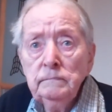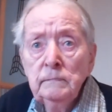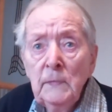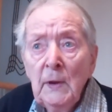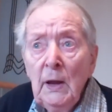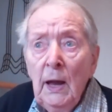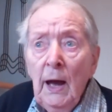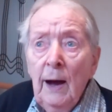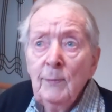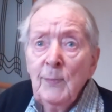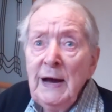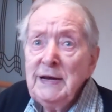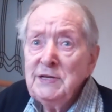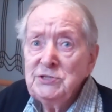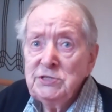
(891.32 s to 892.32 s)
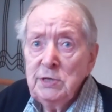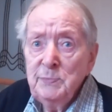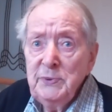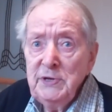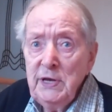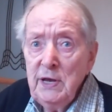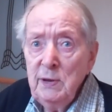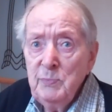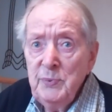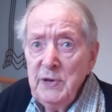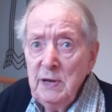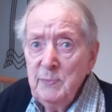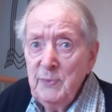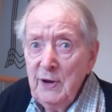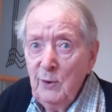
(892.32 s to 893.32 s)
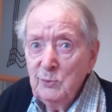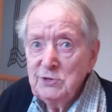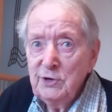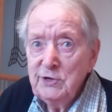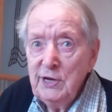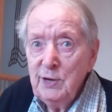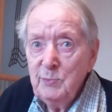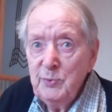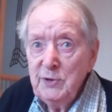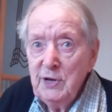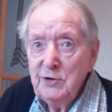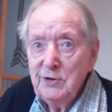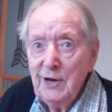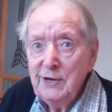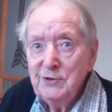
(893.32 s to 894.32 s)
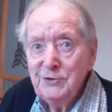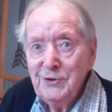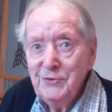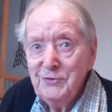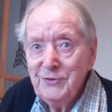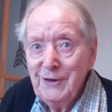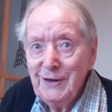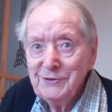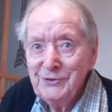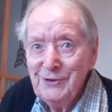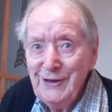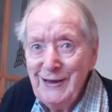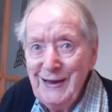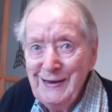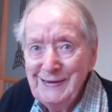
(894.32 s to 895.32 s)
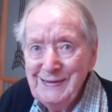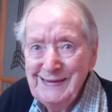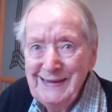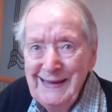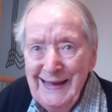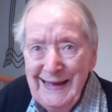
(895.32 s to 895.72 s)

I managed to be AB, but I was an AB in 1938.